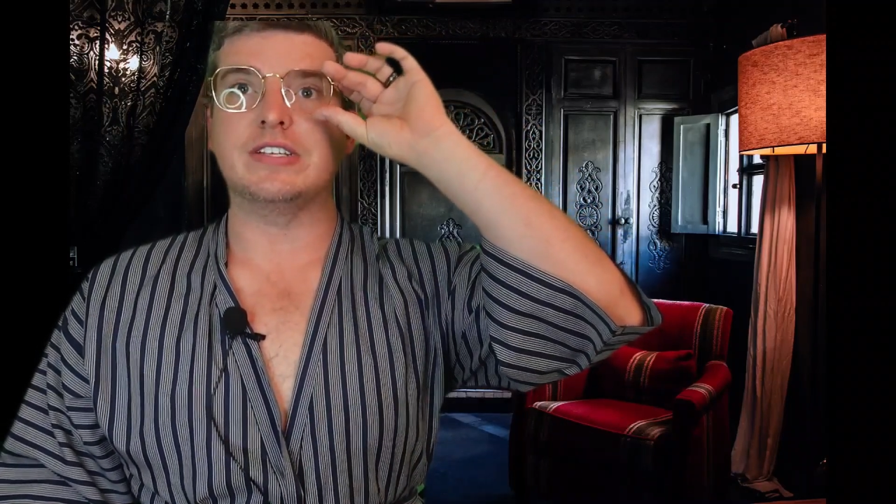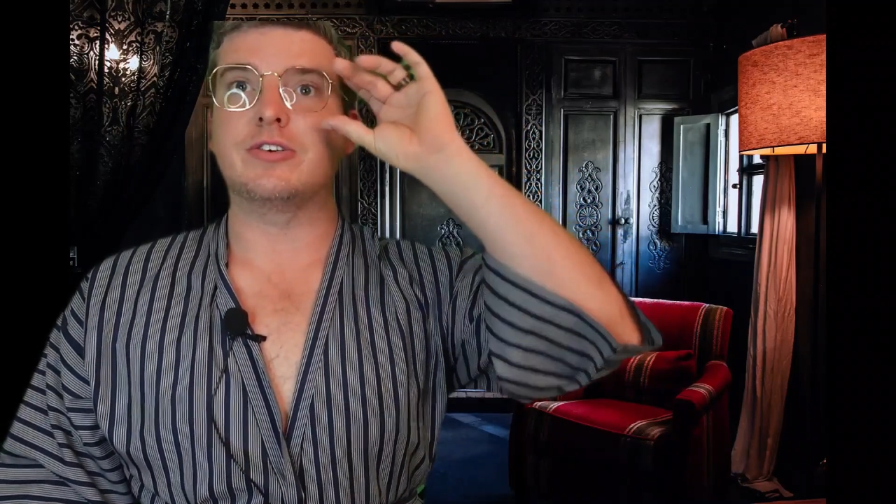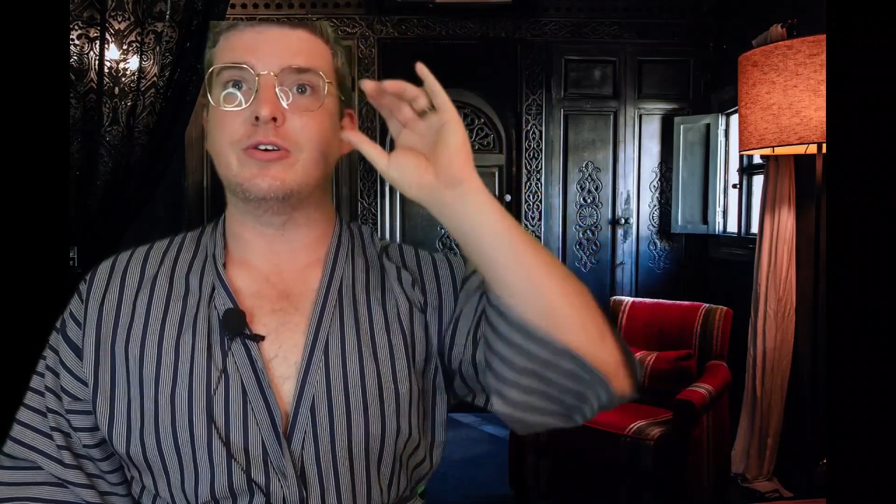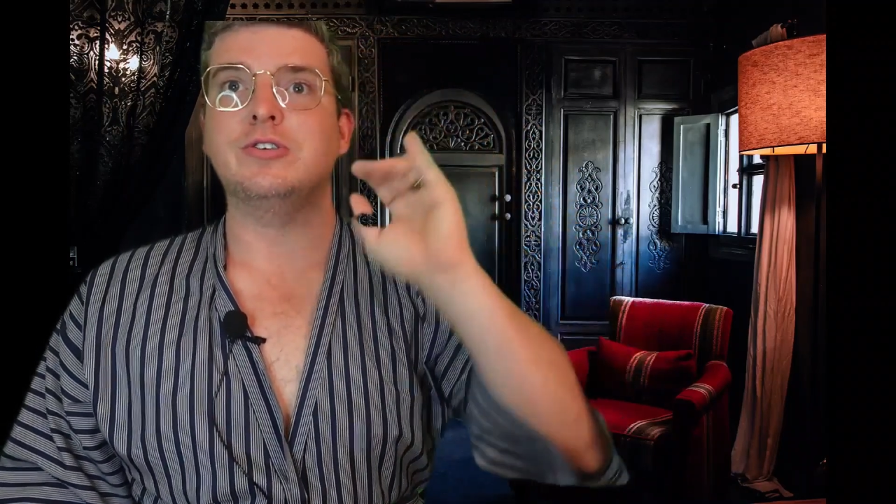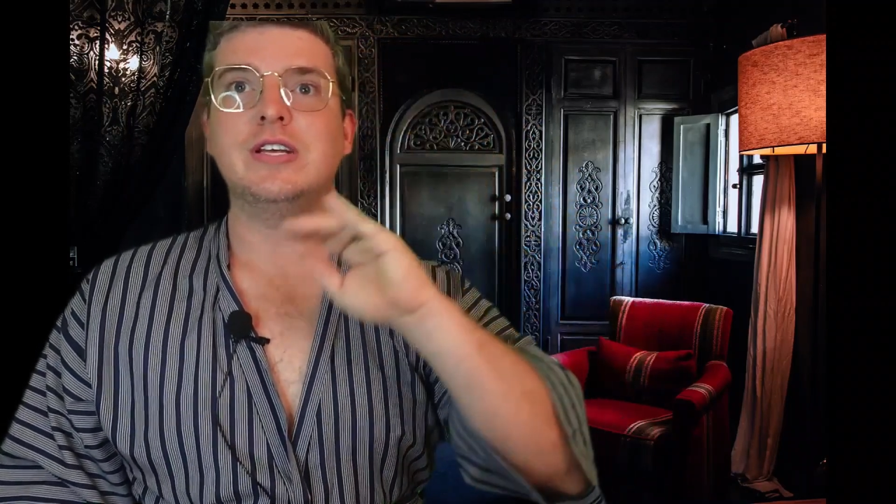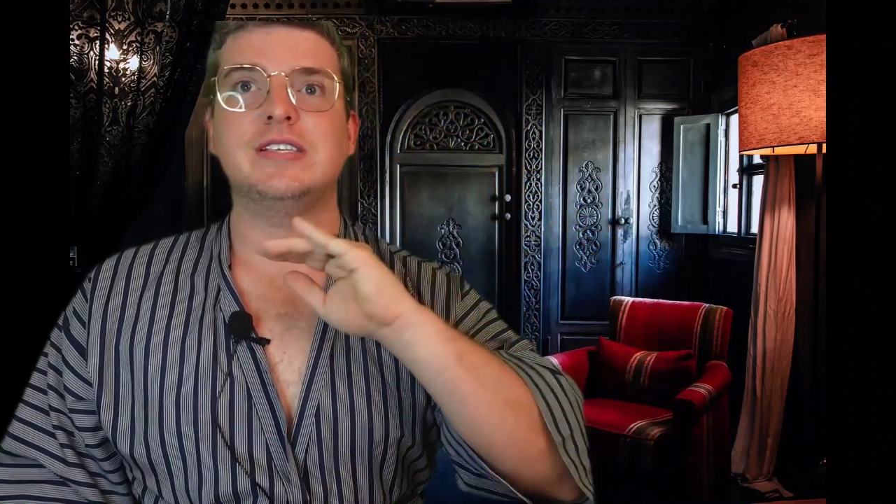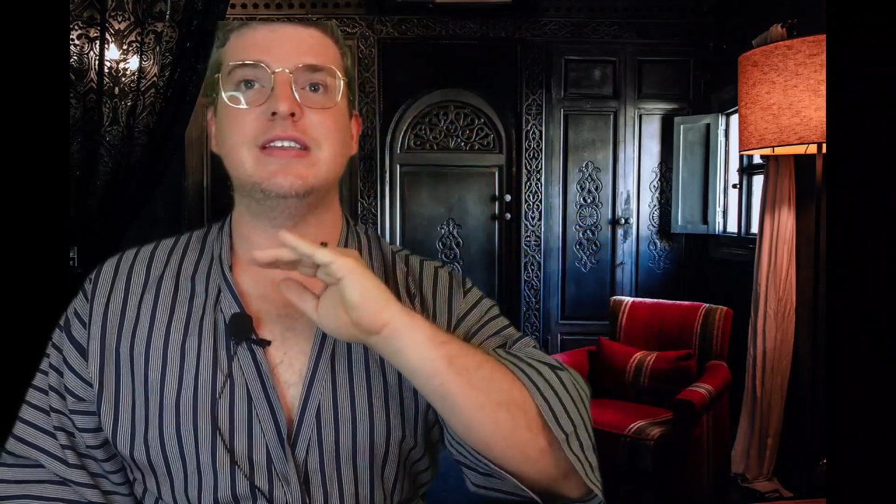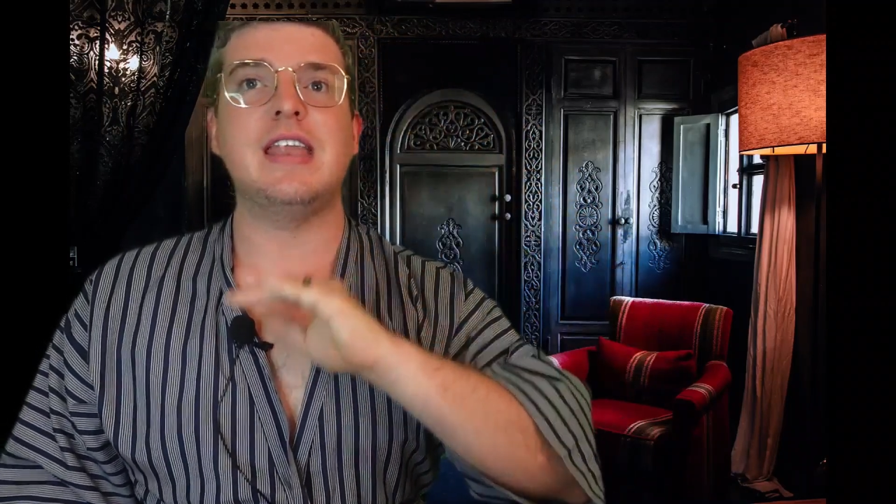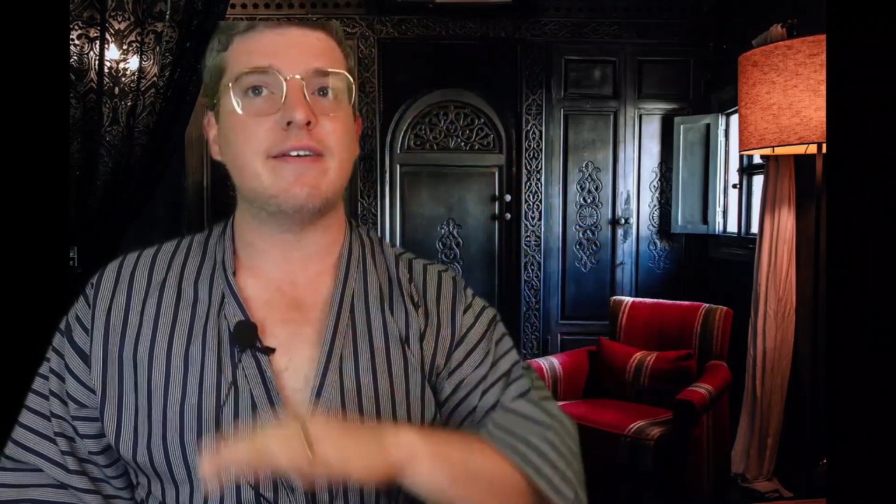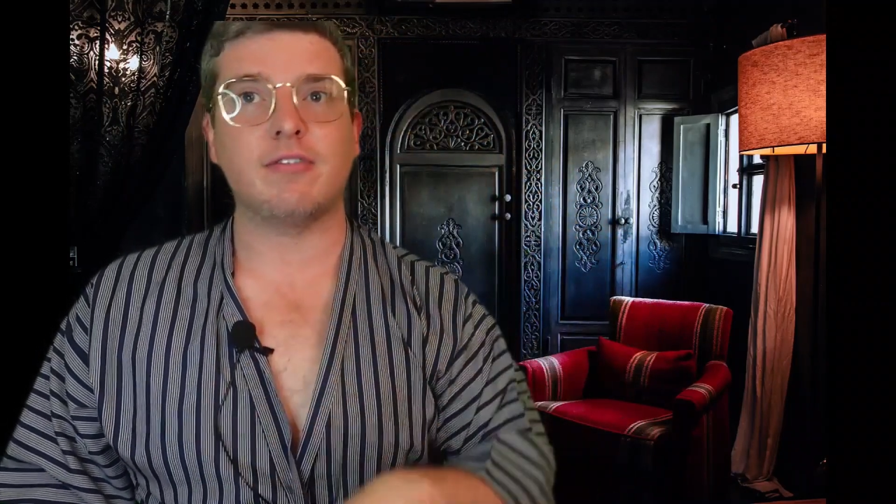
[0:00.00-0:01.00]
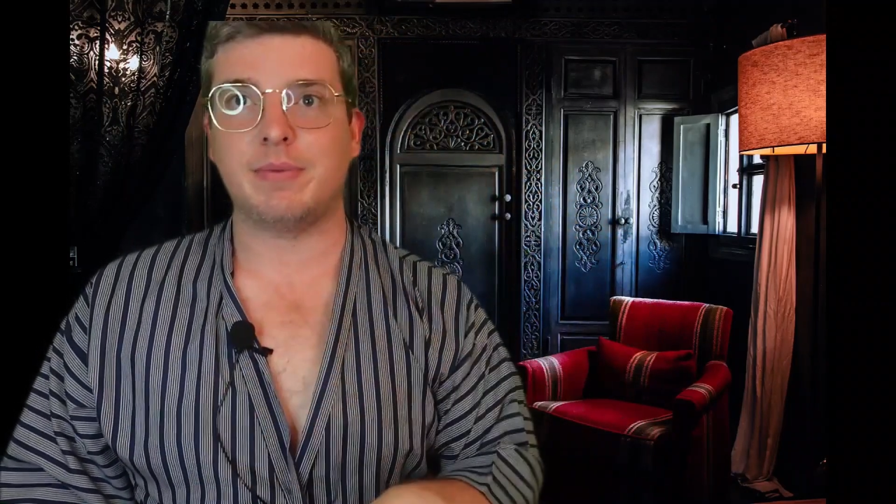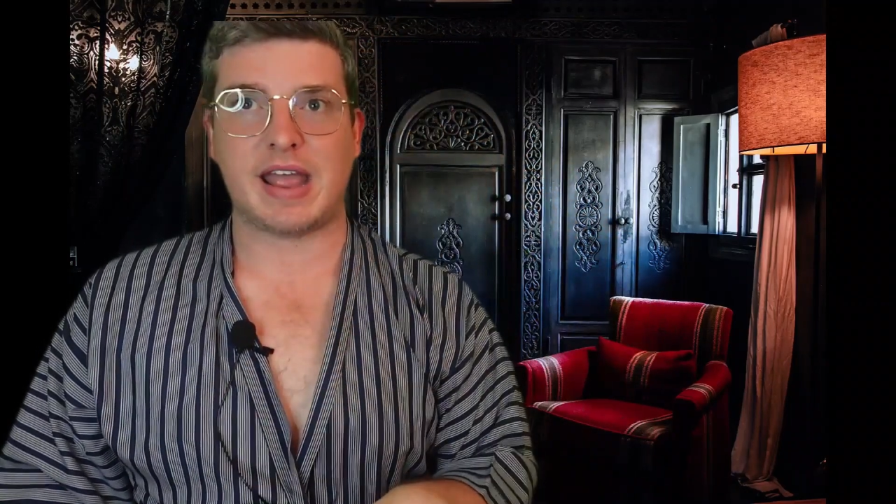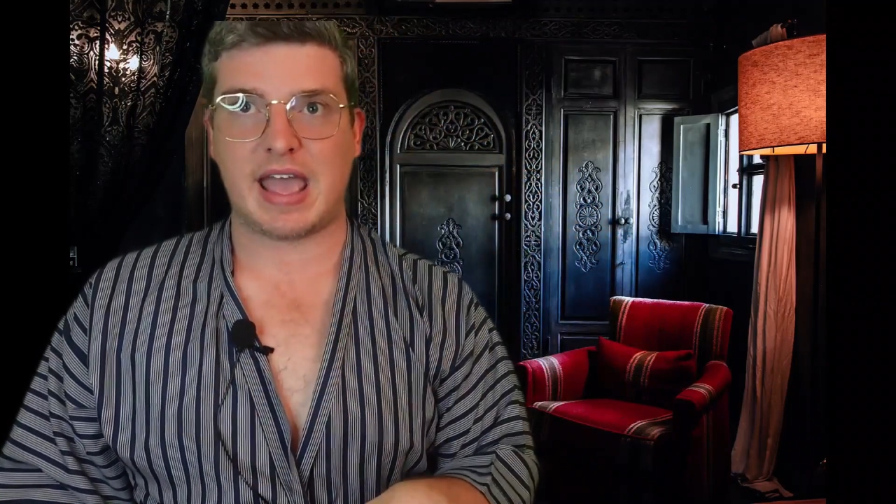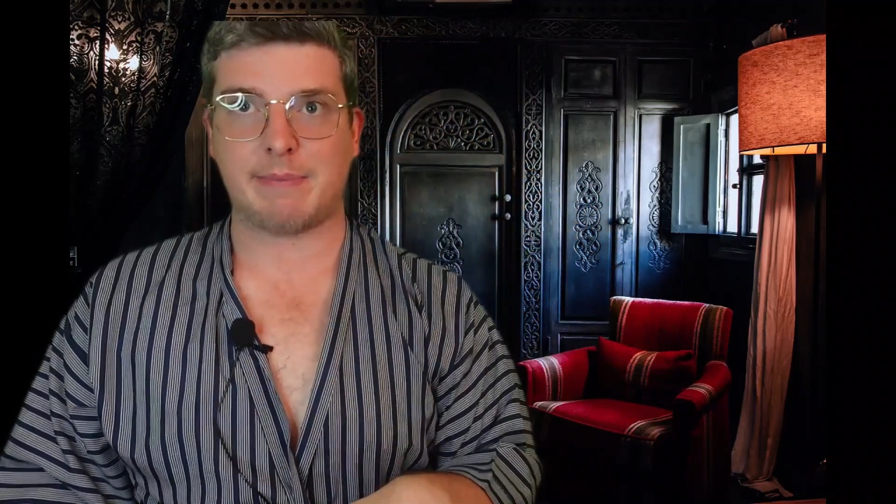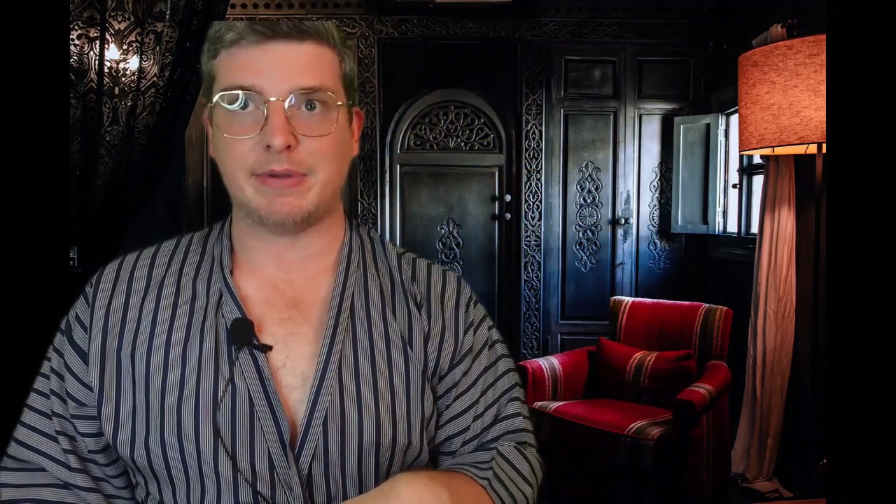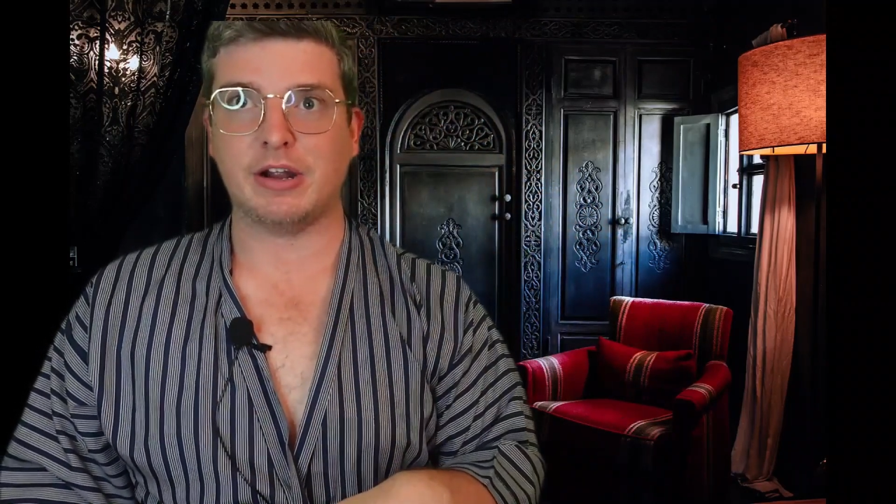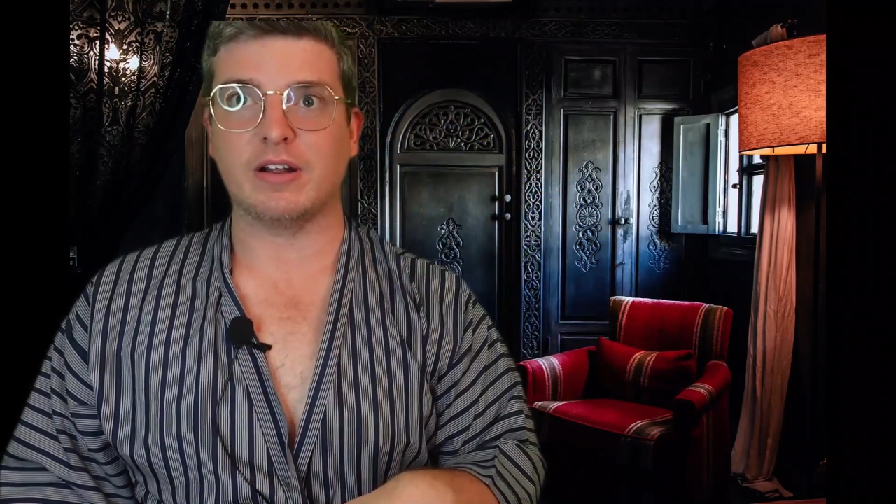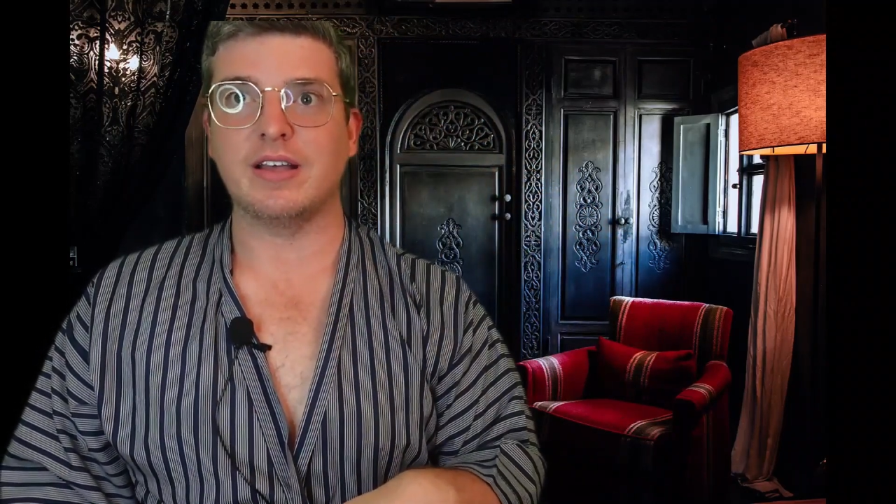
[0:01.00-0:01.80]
Scrooge has never been happier.